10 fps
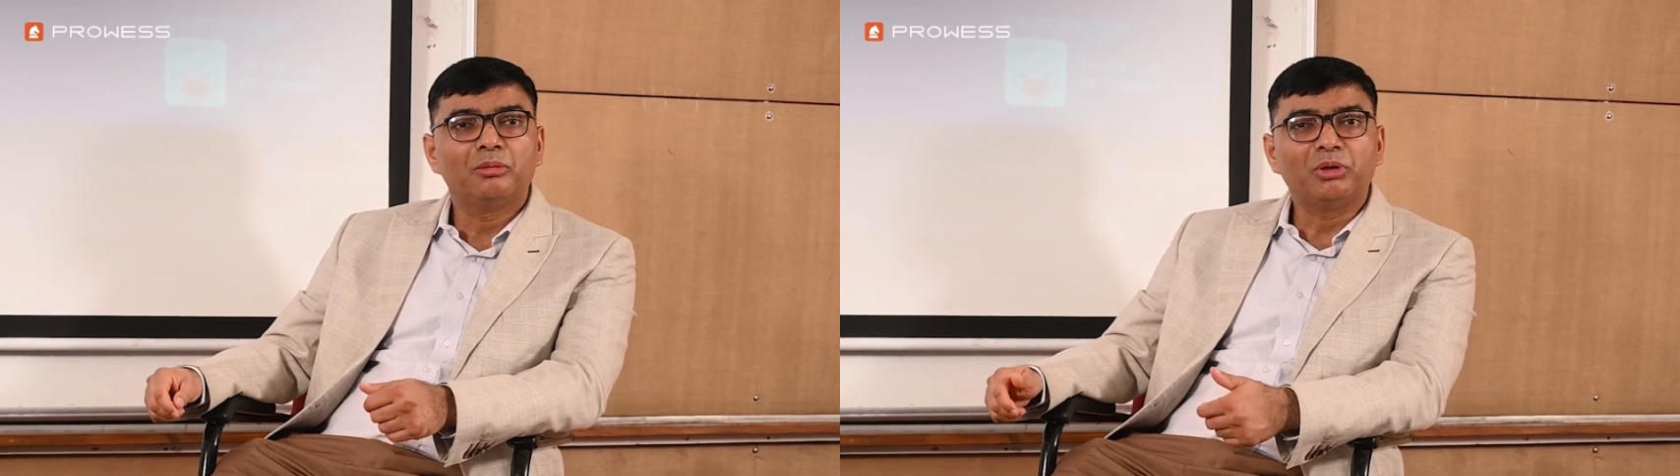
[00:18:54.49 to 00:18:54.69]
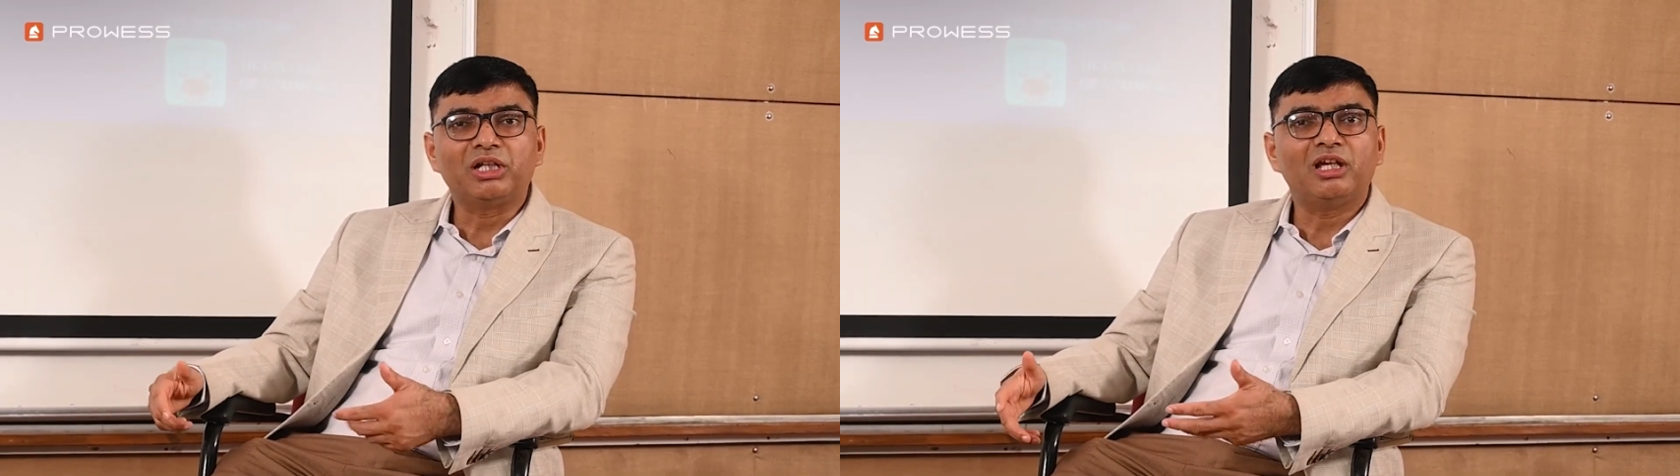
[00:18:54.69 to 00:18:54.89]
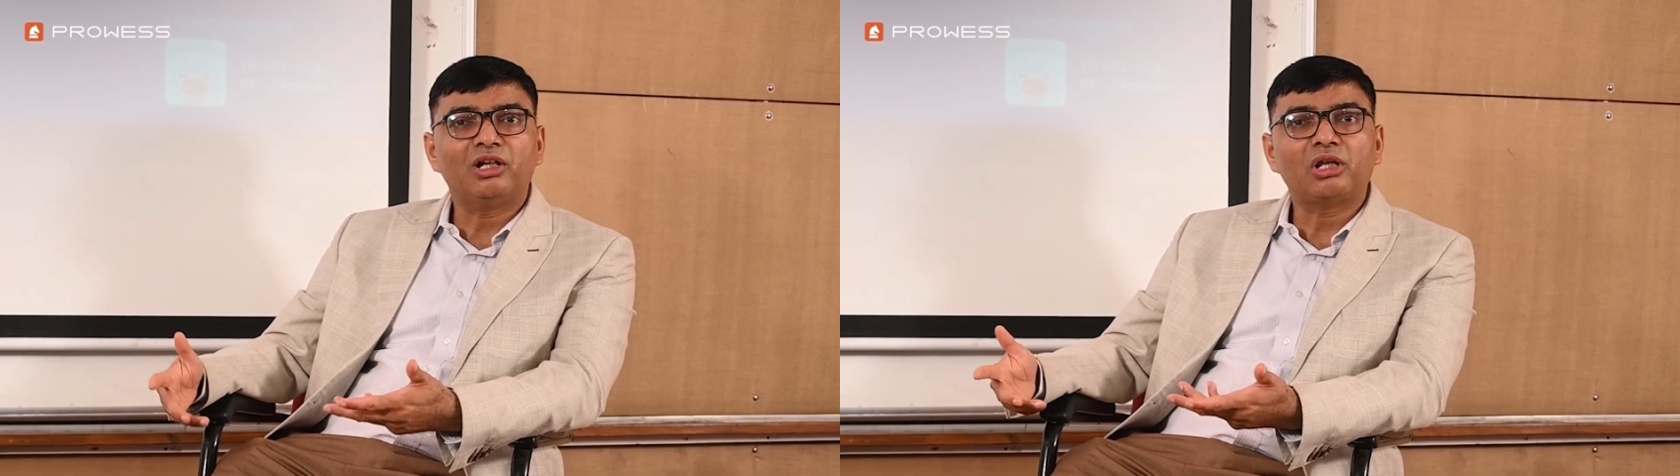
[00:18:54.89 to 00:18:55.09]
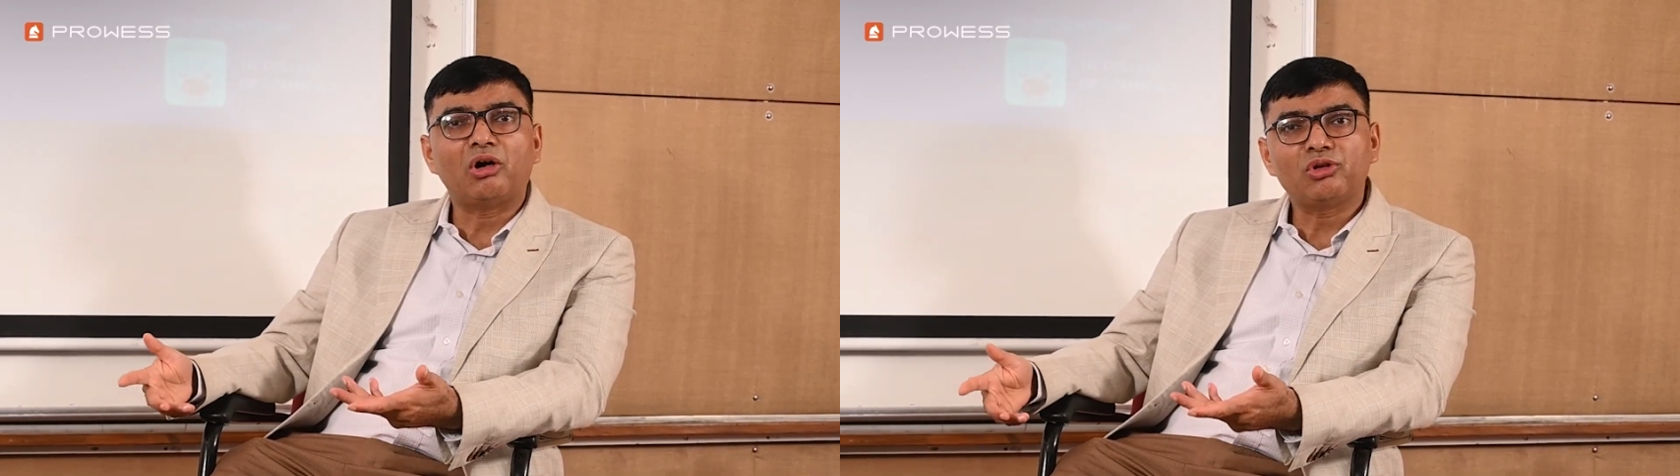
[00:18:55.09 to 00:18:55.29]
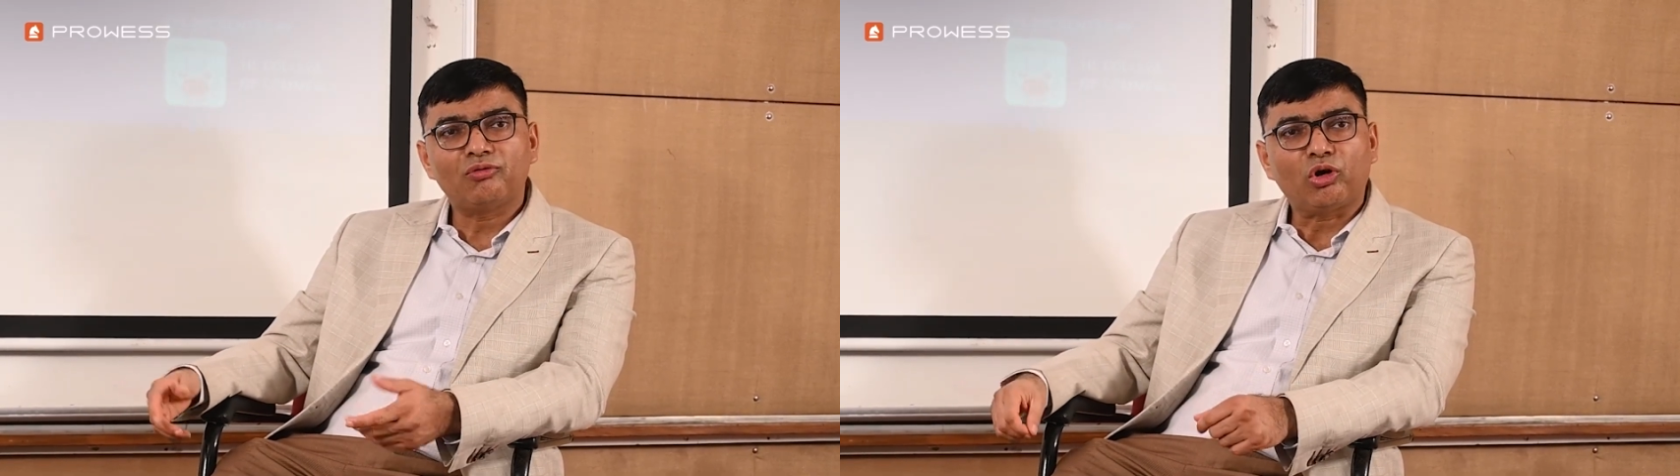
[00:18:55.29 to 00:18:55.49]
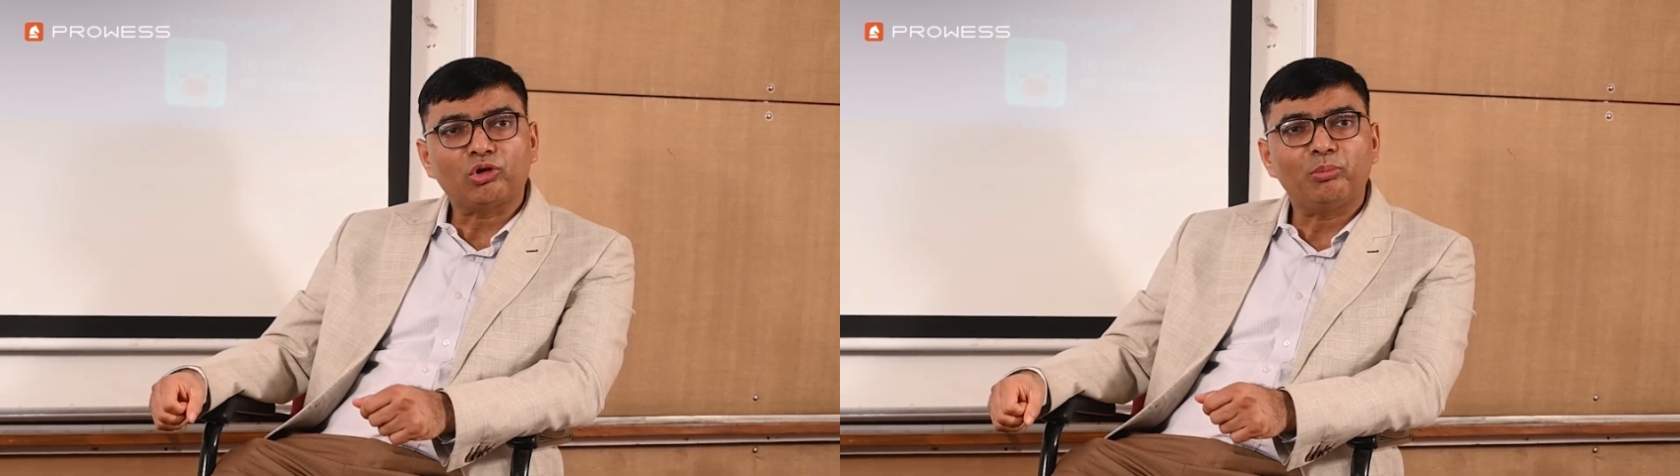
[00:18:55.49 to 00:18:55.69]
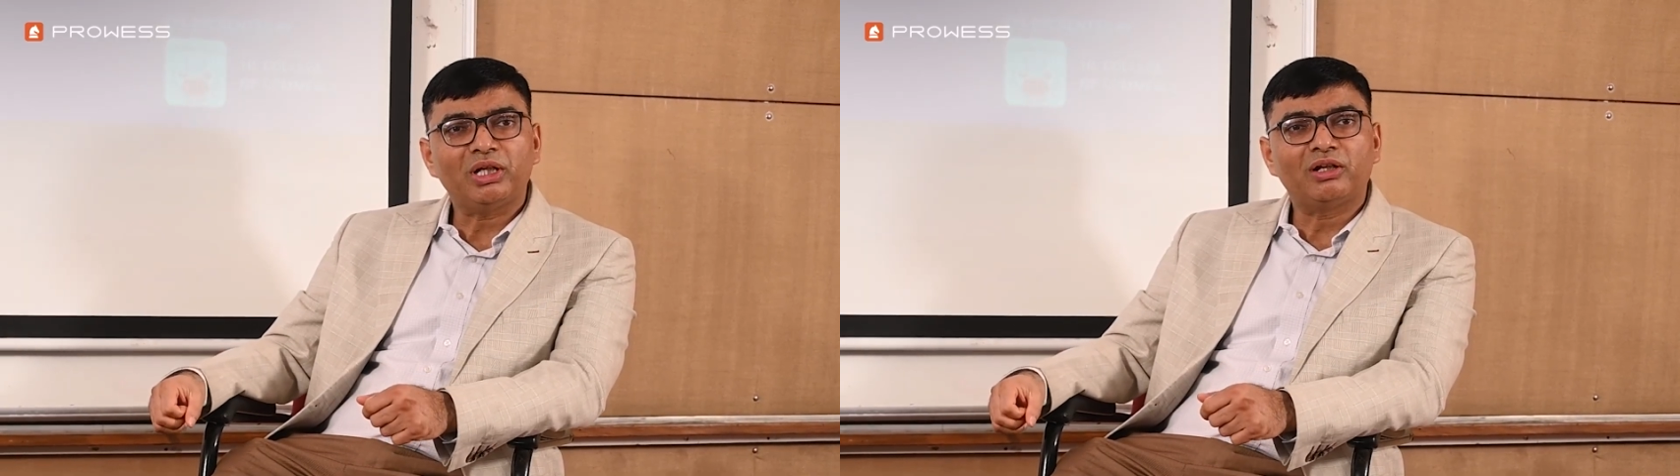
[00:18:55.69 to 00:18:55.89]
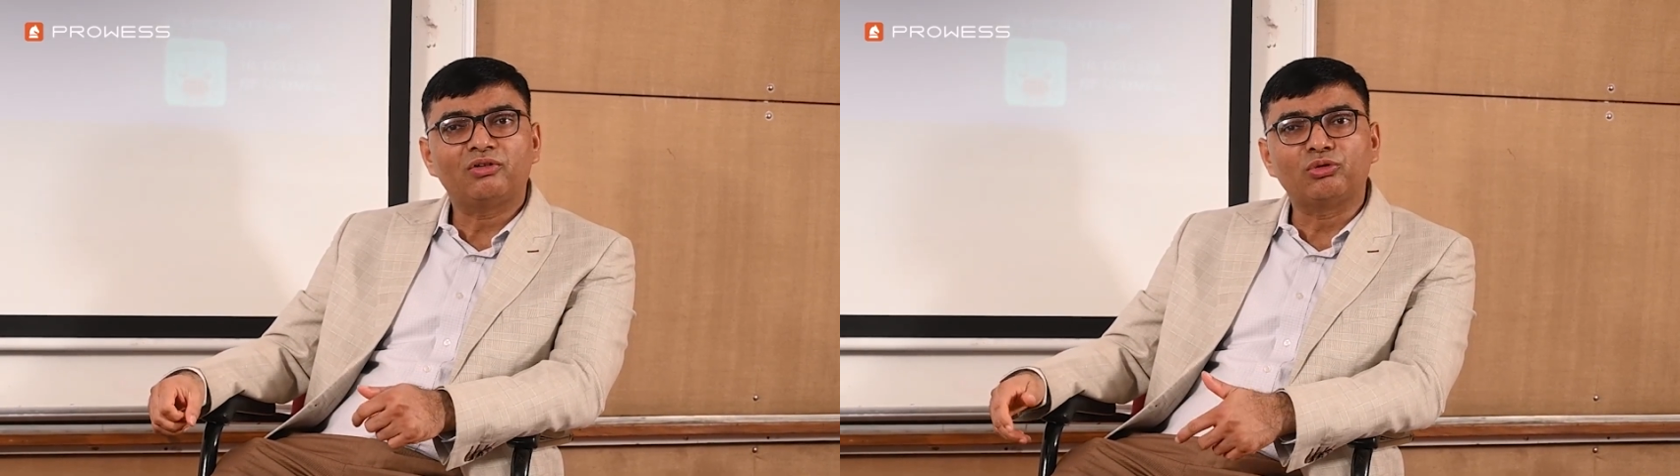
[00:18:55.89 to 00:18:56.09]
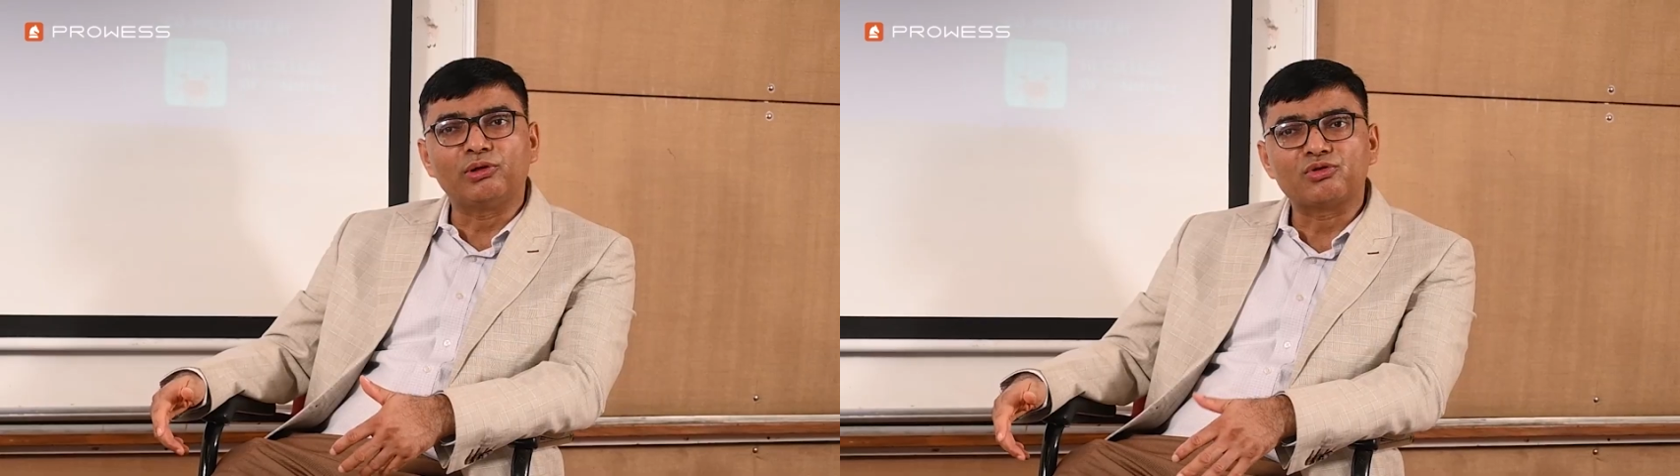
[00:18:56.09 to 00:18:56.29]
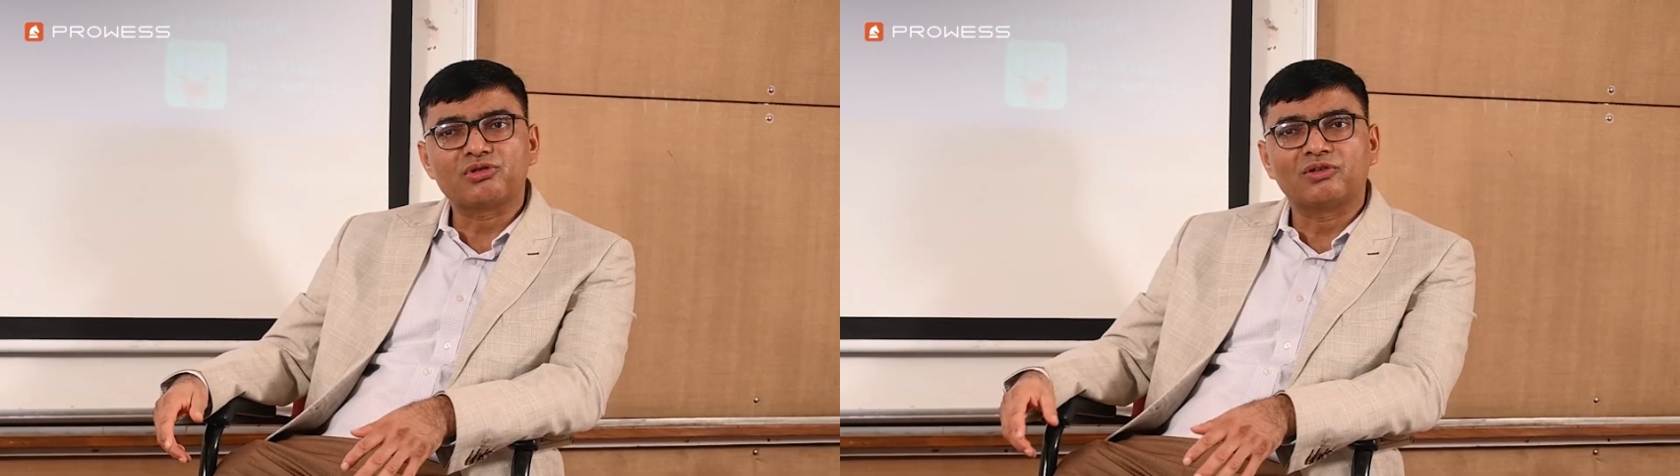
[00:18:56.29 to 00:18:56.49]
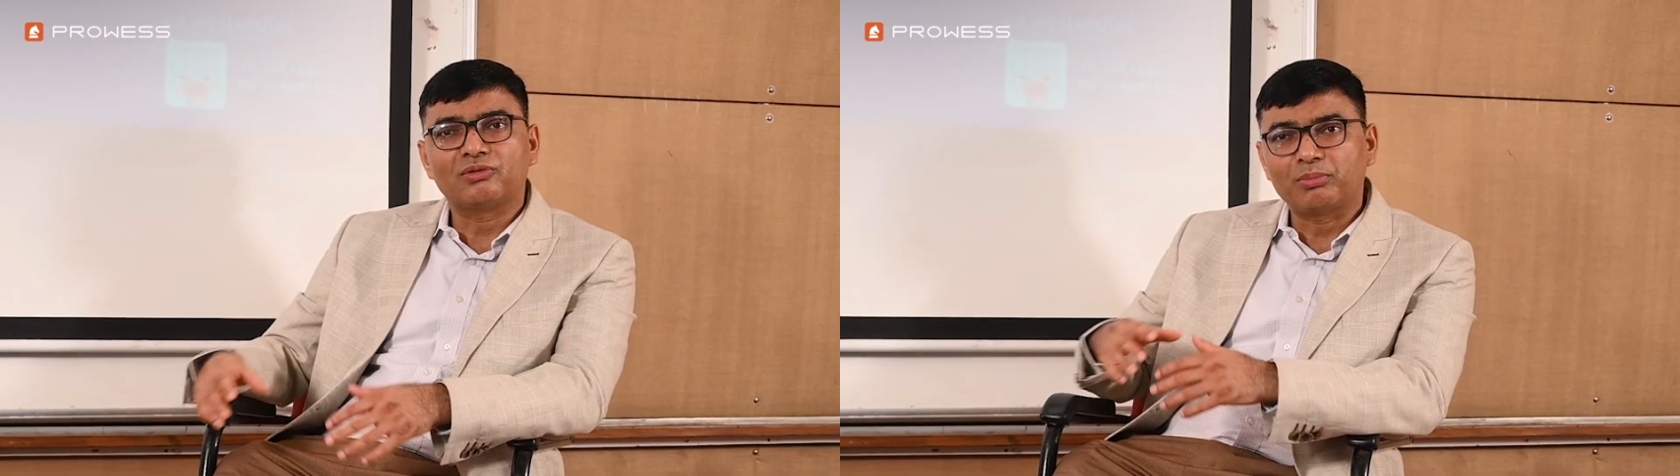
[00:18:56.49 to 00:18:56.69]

But here now you have automated solutions.